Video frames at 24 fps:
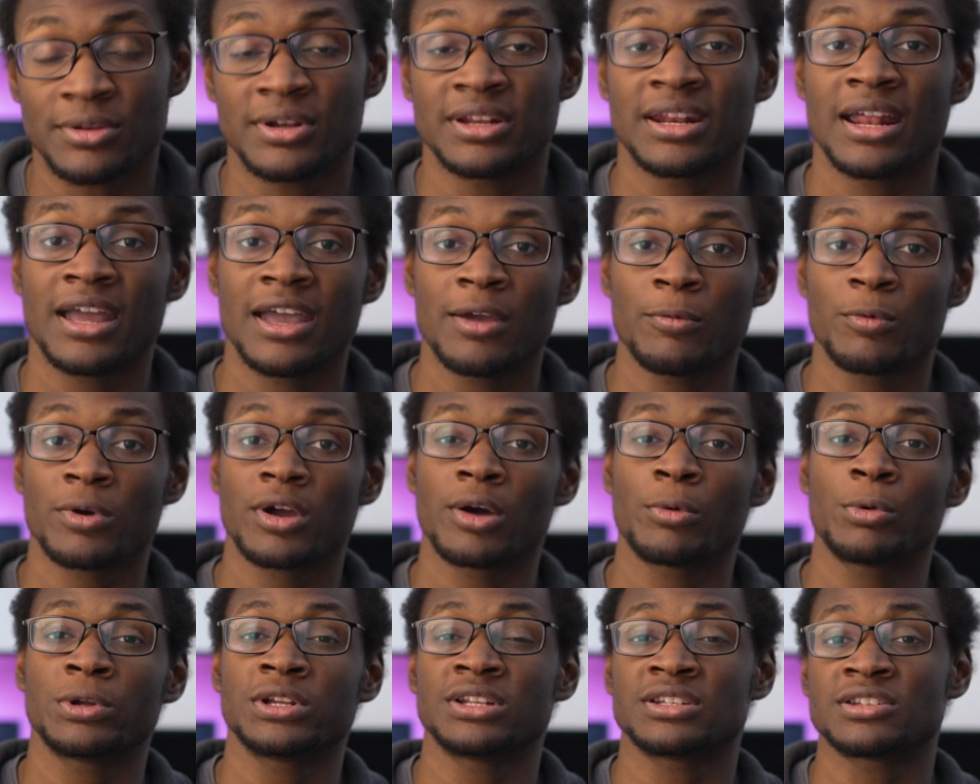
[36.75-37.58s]
today we're
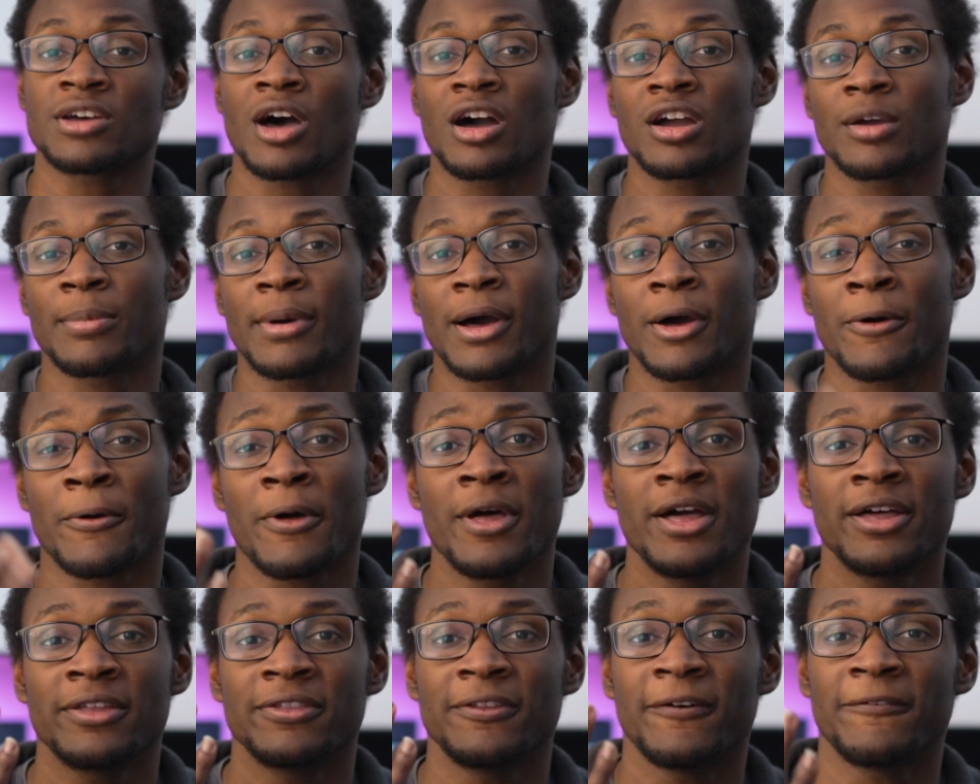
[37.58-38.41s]
going to talk about
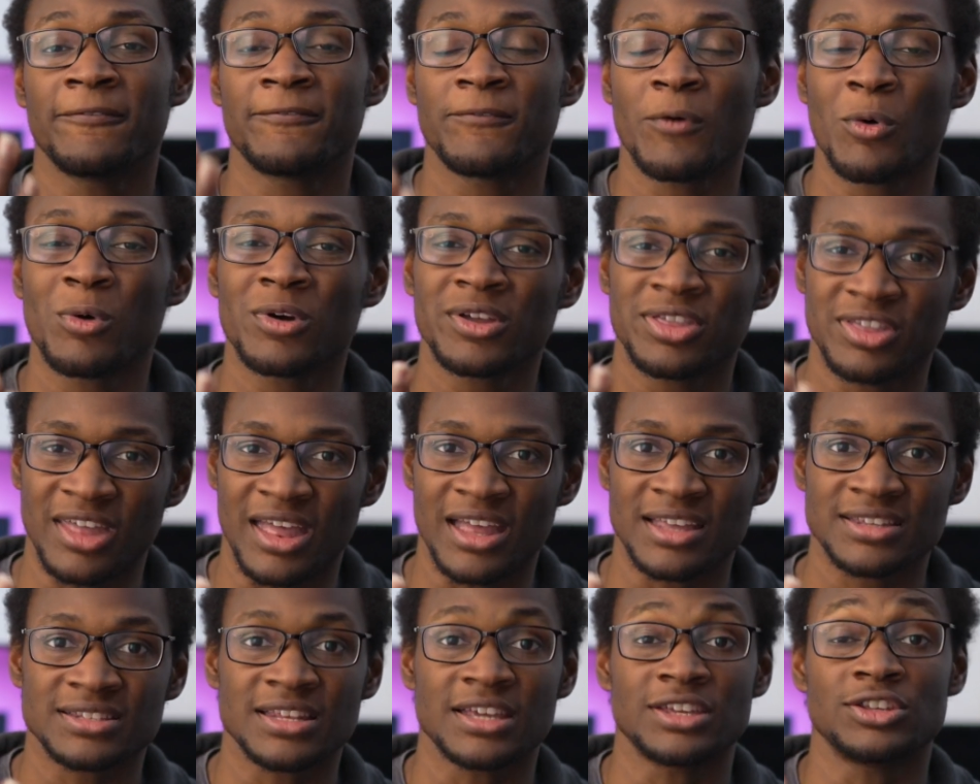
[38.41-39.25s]
the 4
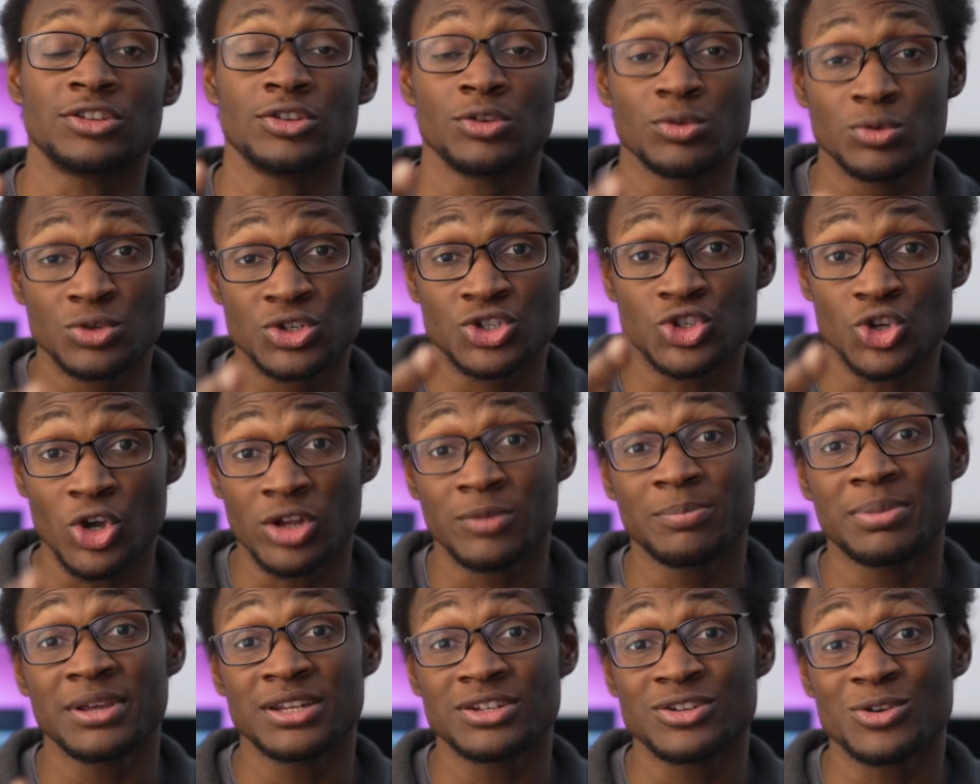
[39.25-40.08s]
things that you
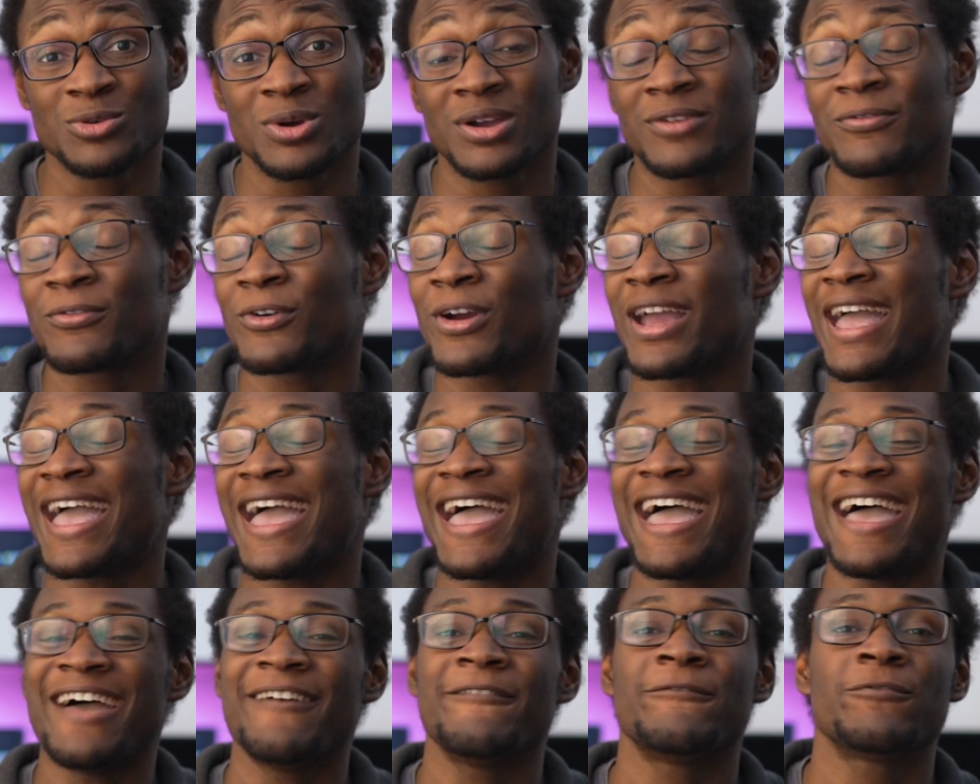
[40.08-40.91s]
should be doing for
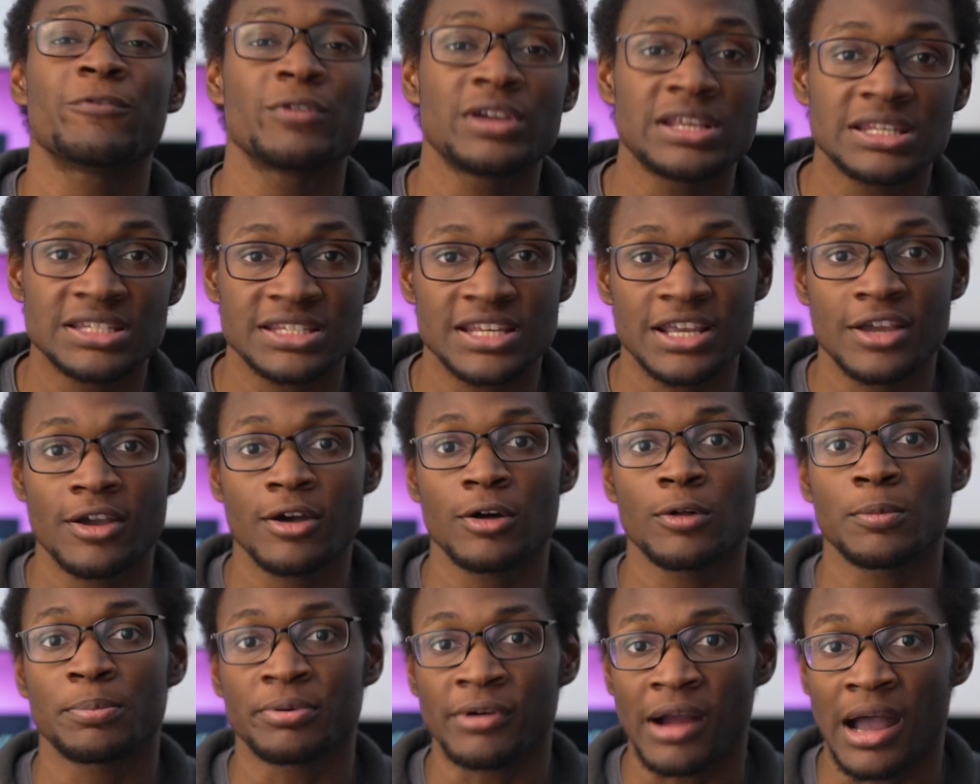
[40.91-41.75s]
every
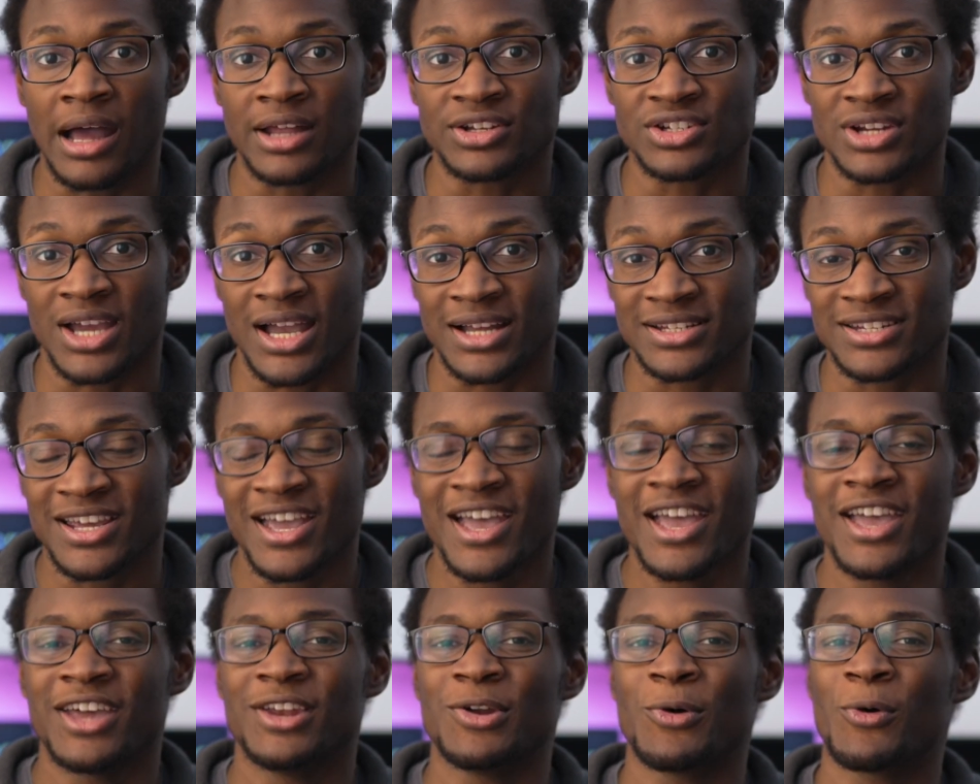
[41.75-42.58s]
single project
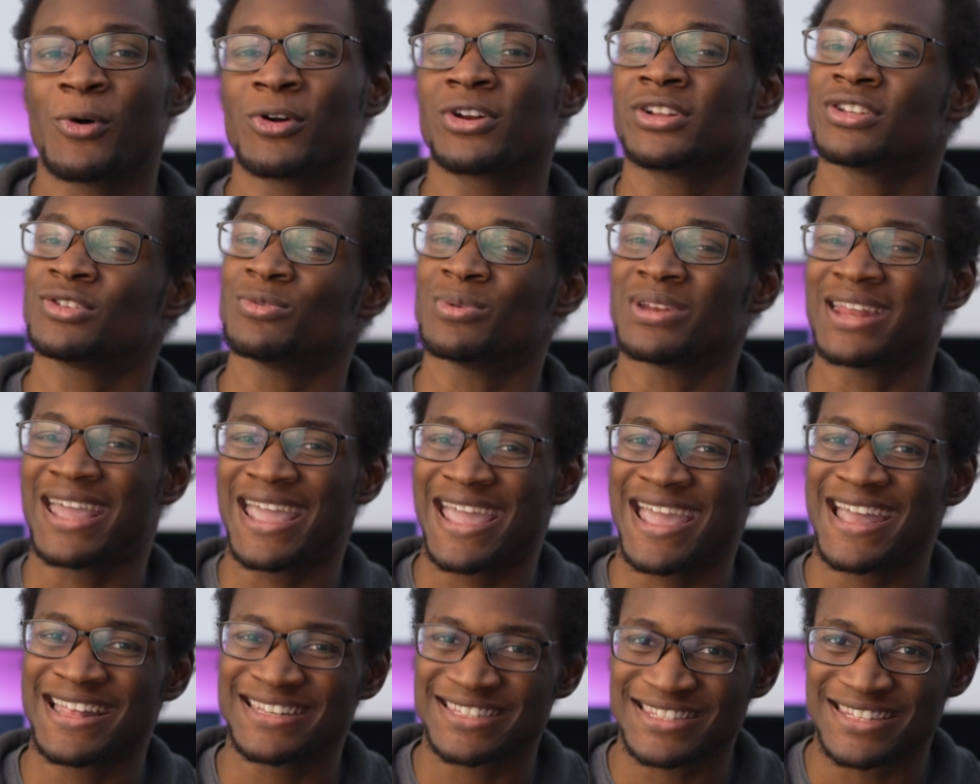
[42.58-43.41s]
in order to
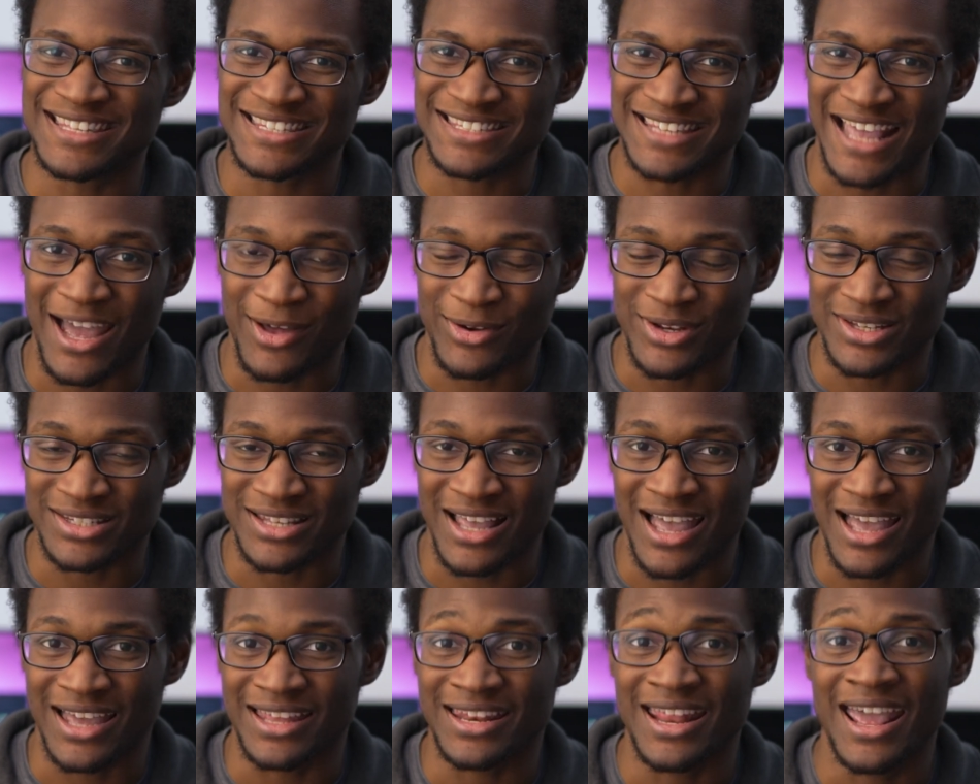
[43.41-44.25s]
enhance the sound
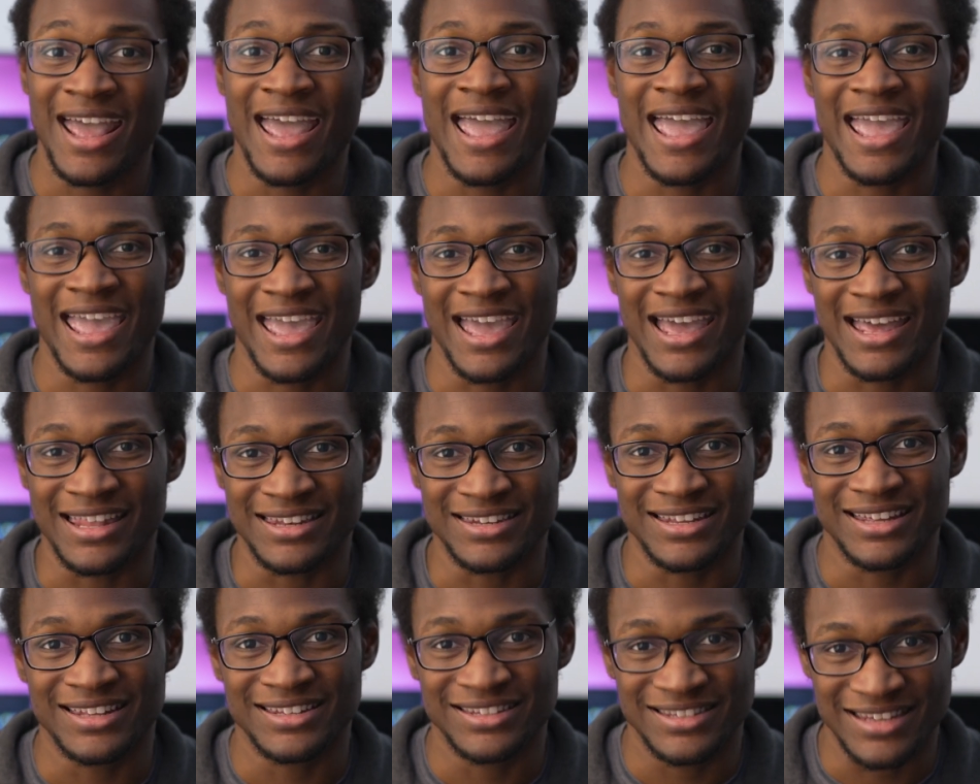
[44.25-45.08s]
design
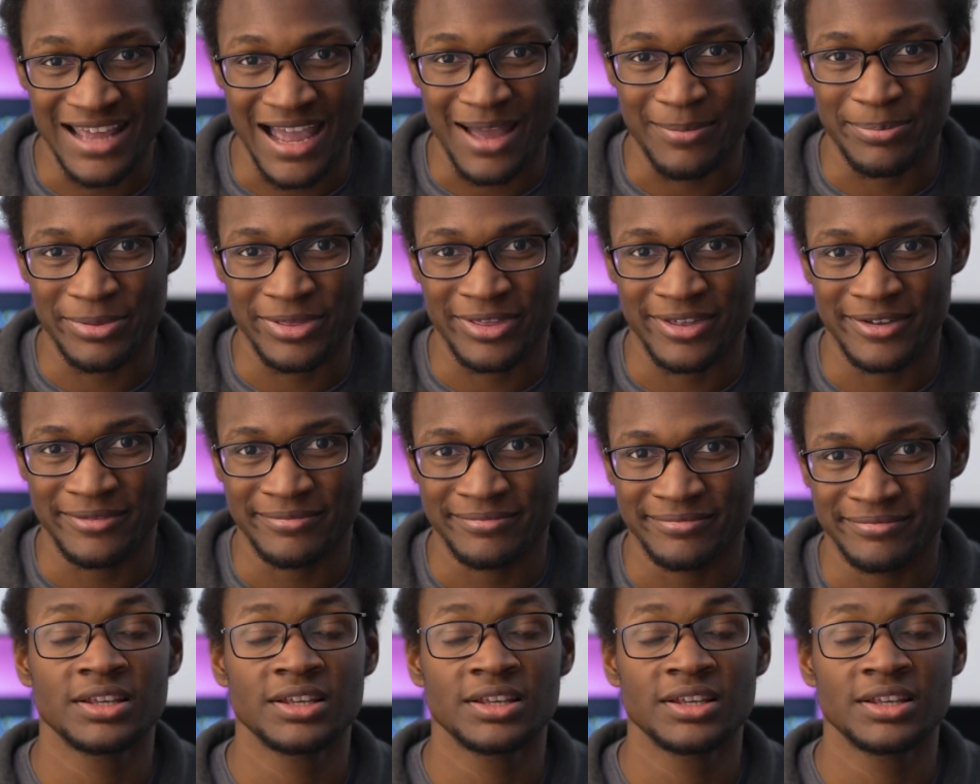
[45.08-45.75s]
and depth.